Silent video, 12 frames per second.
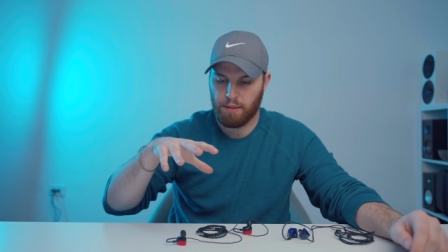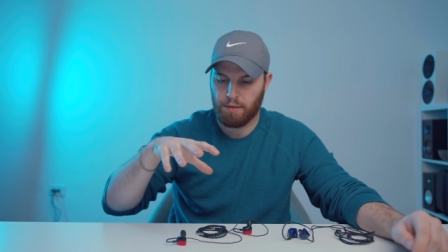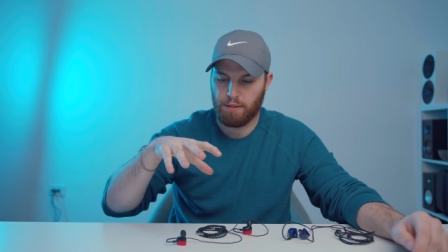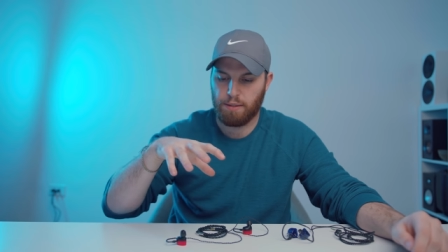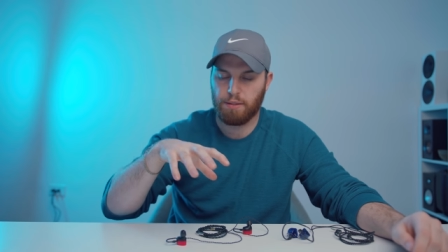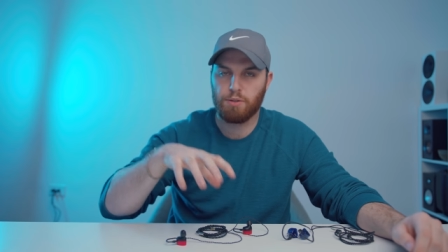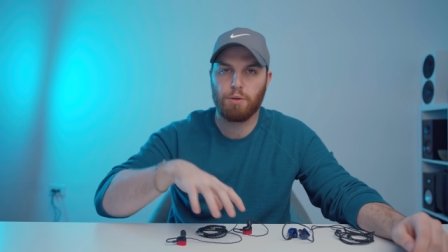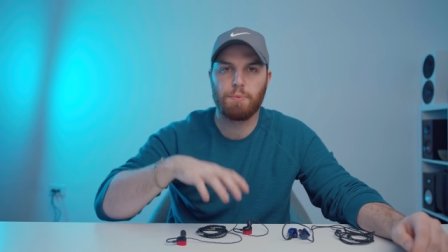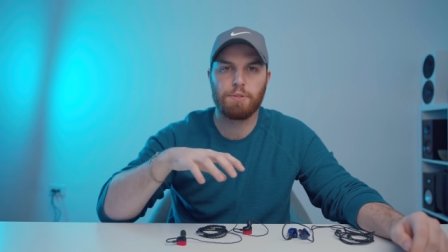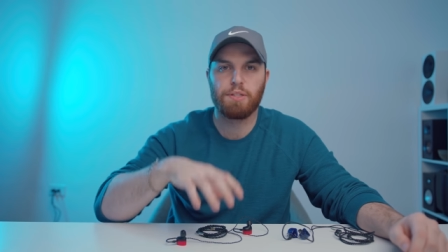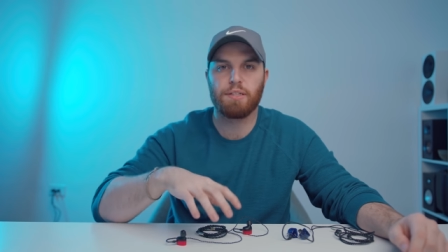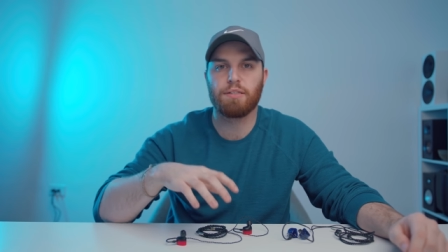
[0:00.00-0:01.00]
The
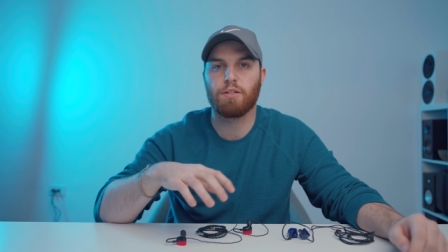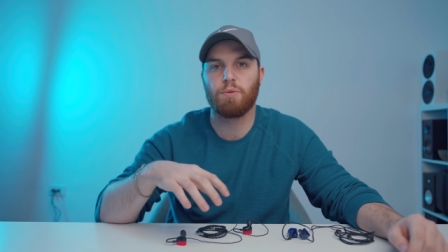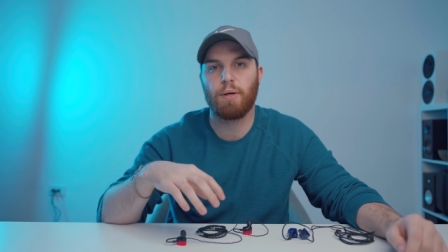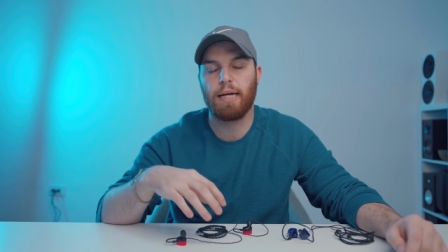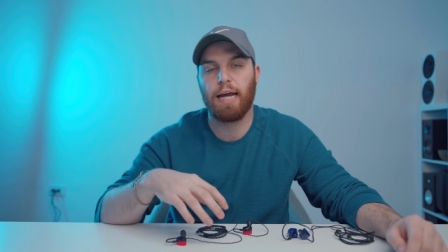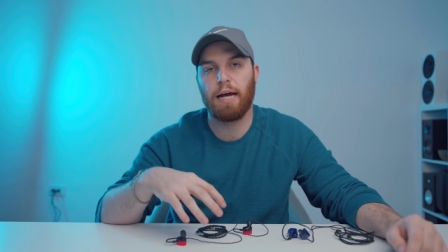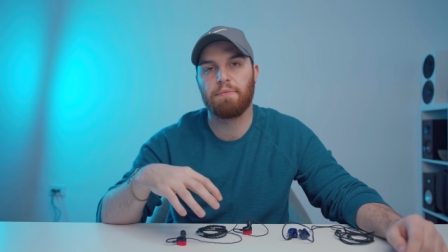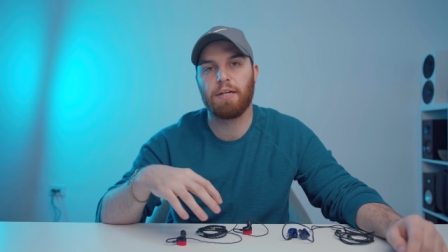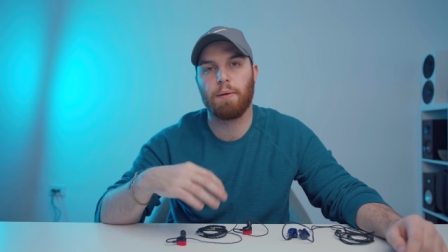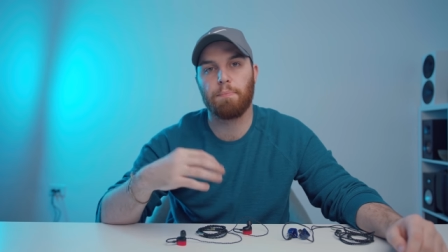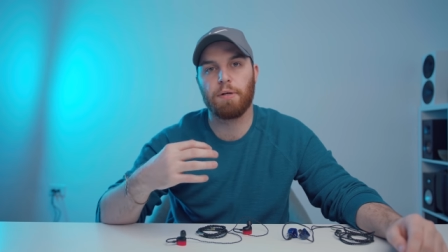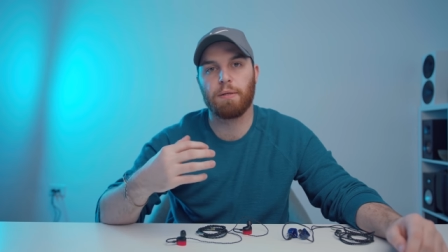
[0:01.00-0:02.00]
Noble doesn't quite have
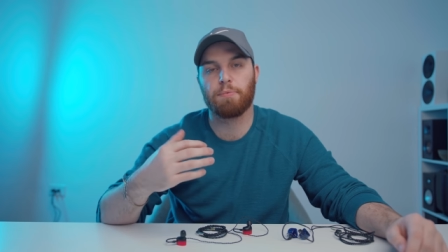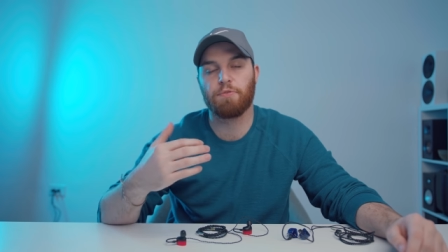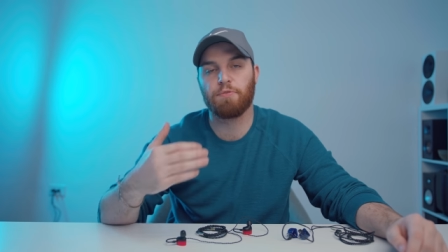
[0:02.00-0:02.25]
that, but it